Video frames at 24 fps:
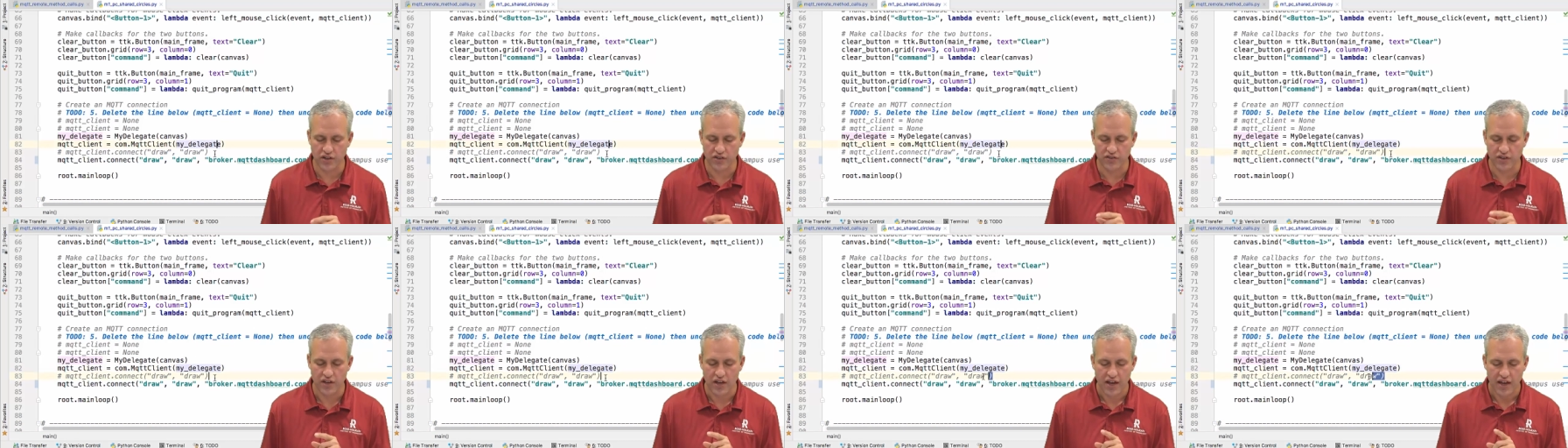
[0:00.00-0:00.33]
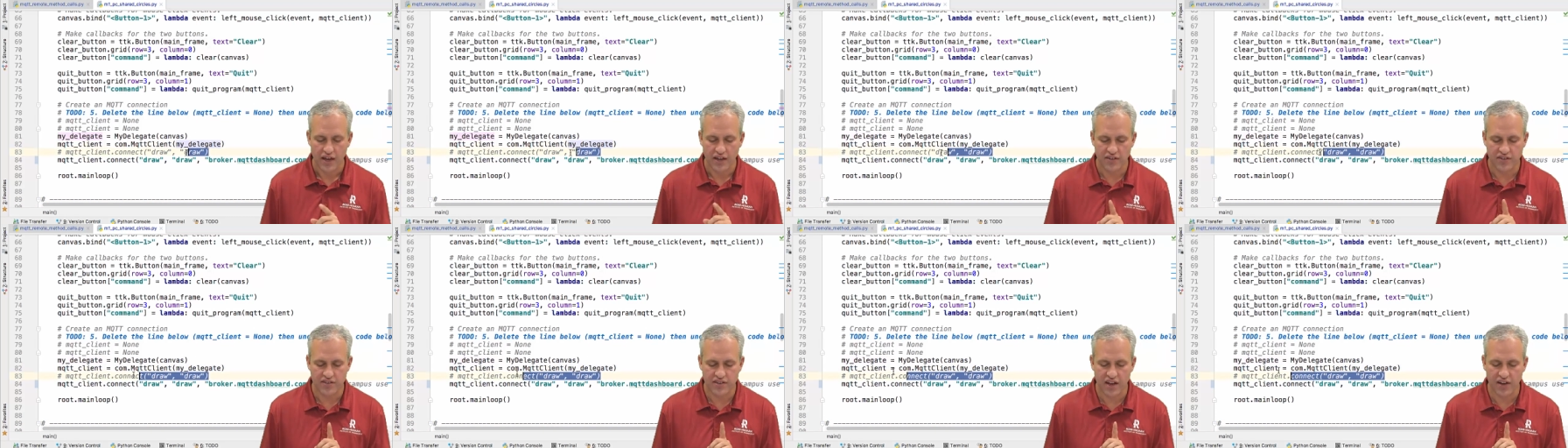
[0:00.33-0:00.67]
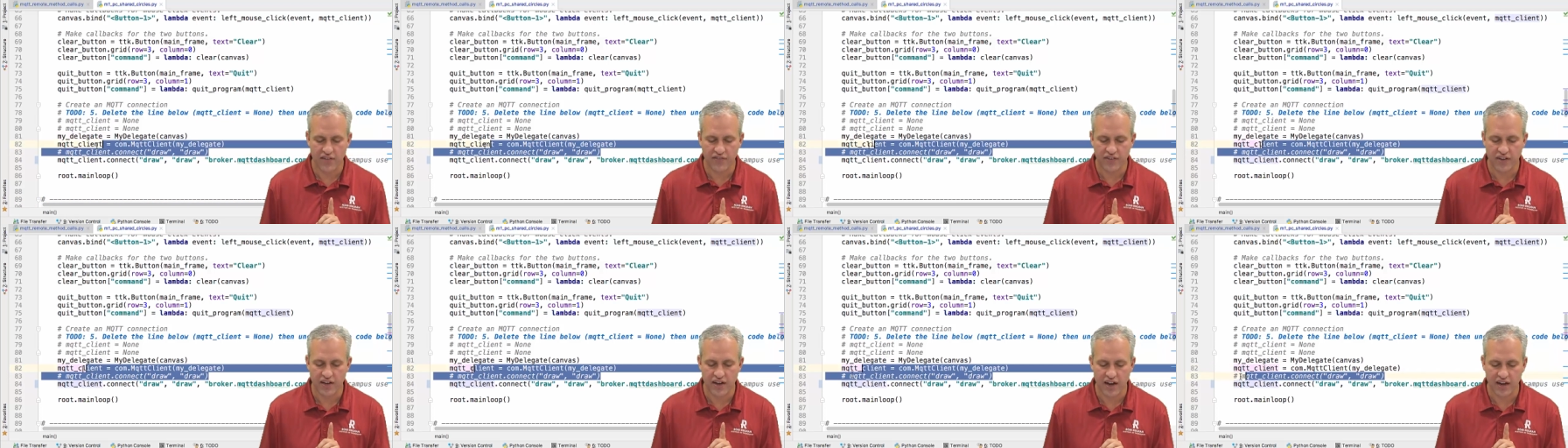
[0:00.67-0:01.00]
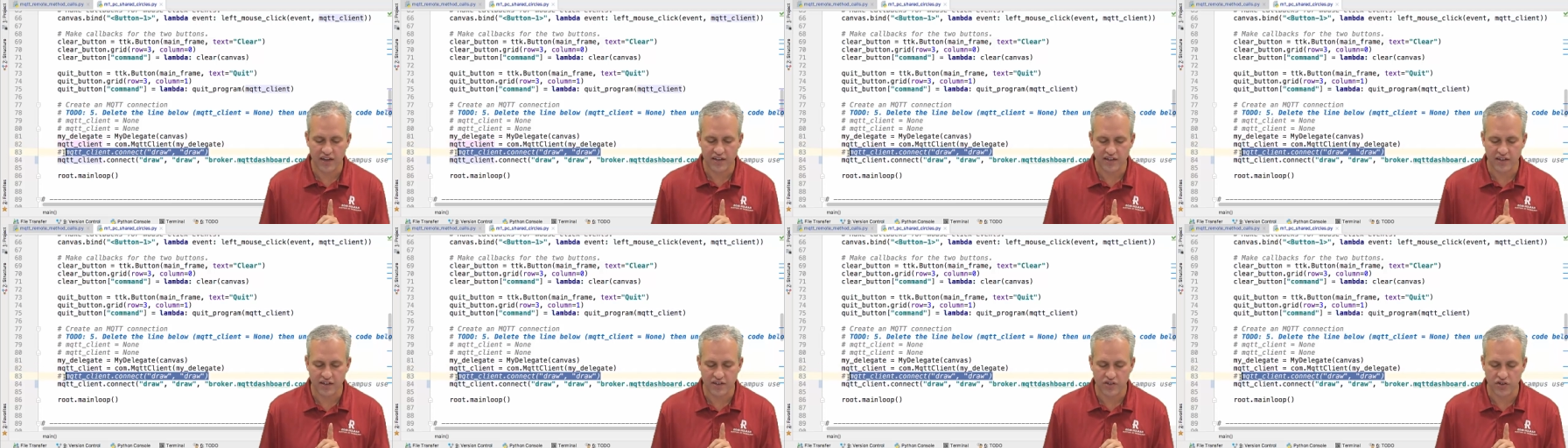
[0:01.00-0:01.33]
is instead of
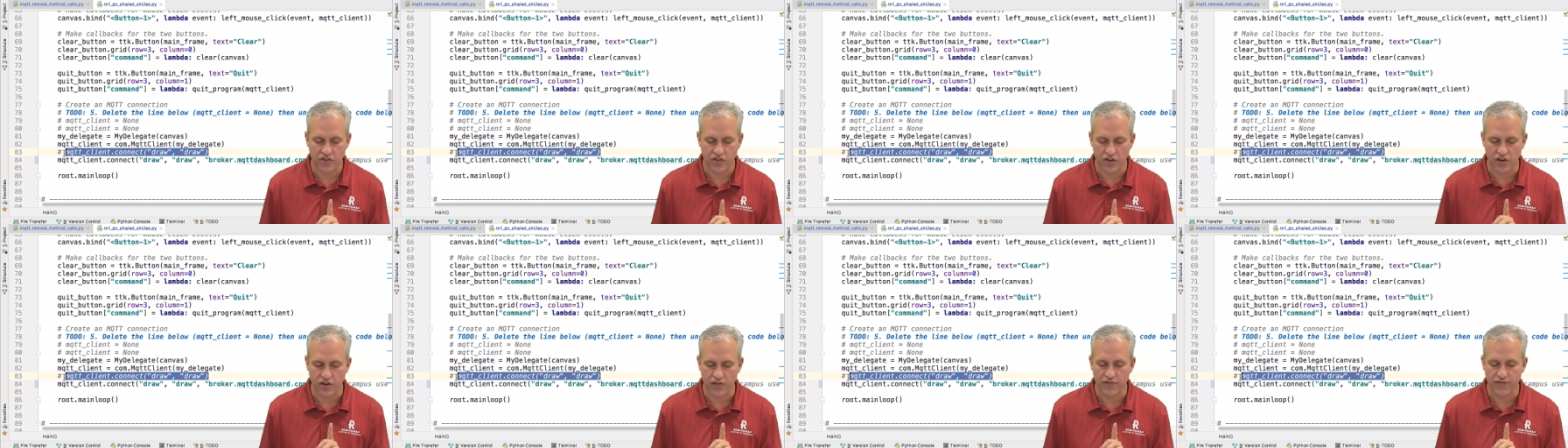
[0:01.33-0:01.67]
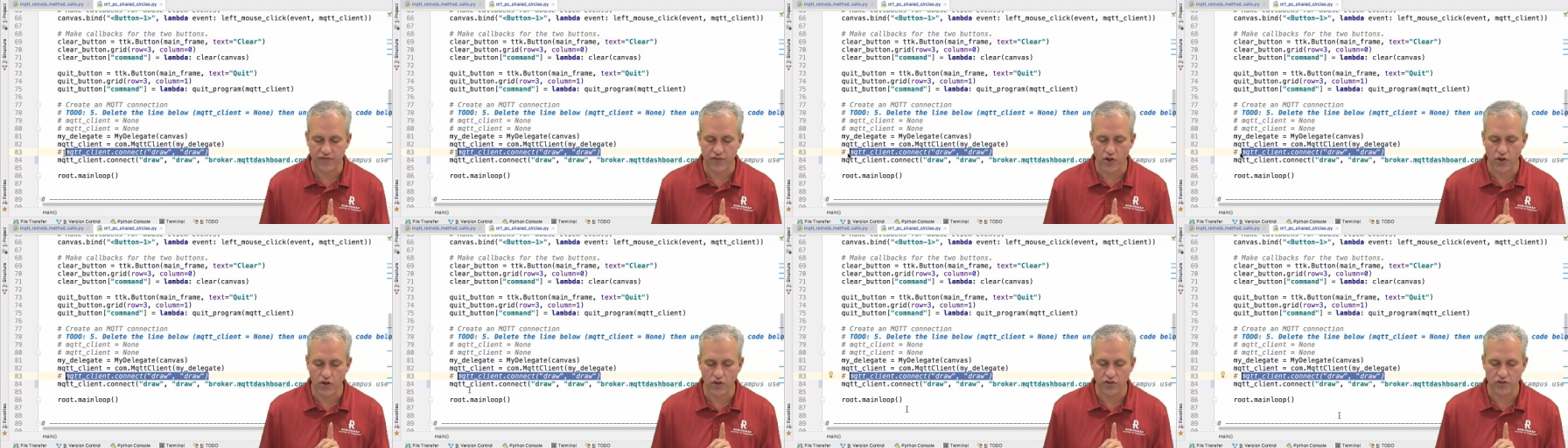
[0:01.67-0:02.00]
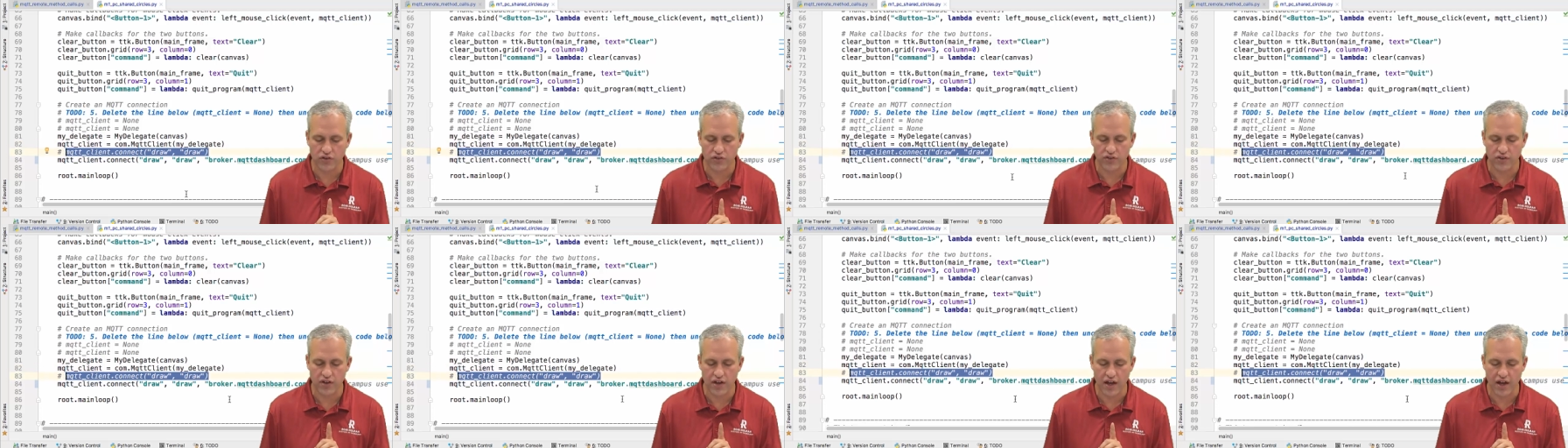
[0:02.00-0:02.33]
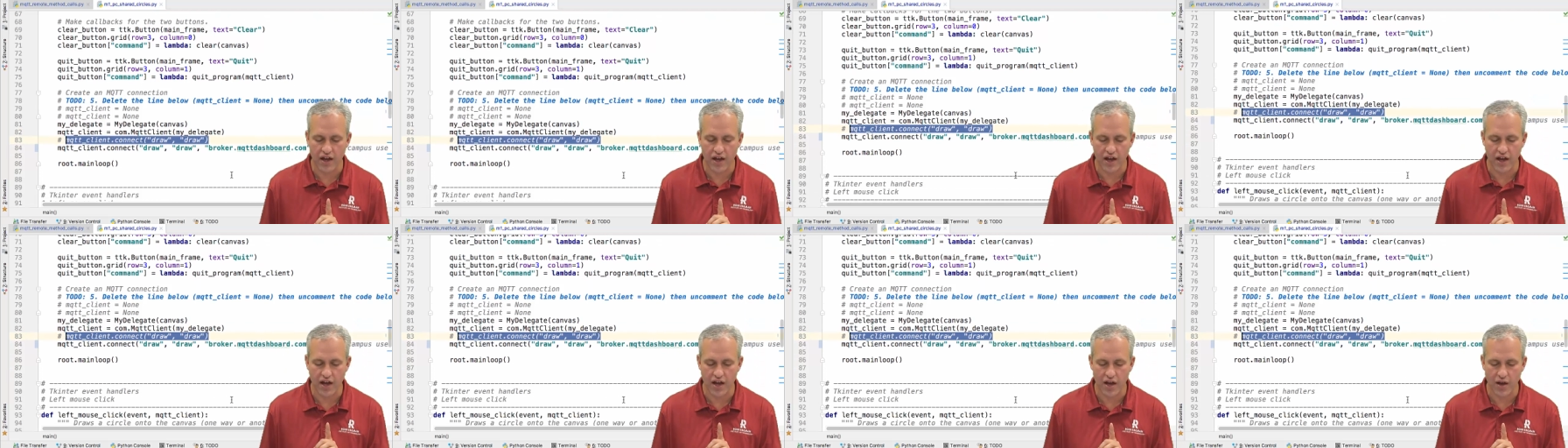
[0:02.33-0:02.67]
connecting to the default
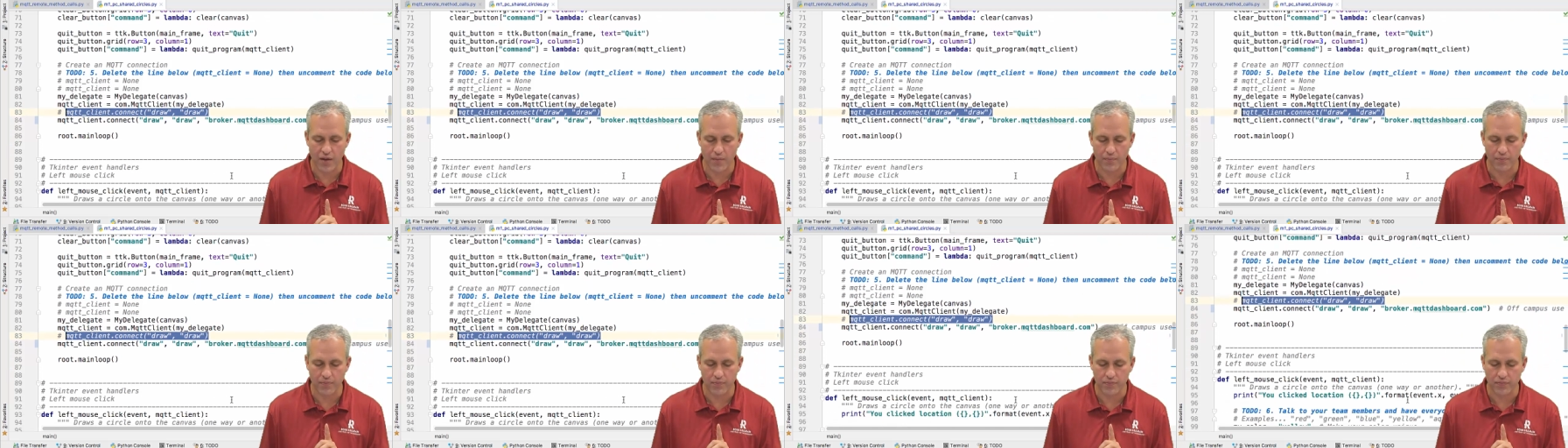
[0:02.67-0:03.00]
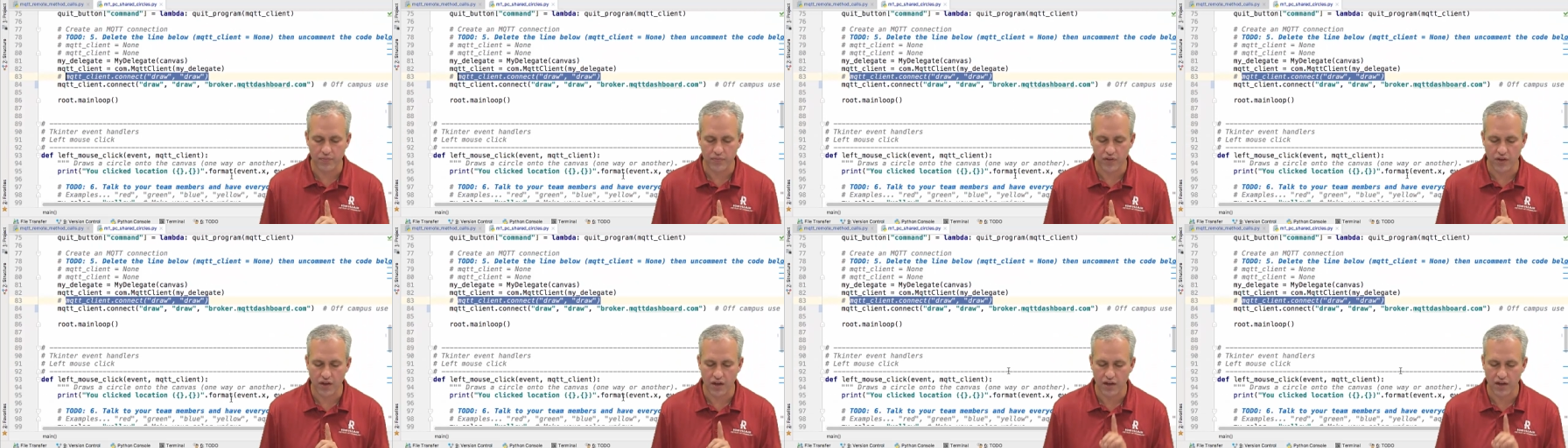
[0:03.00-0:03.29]
um,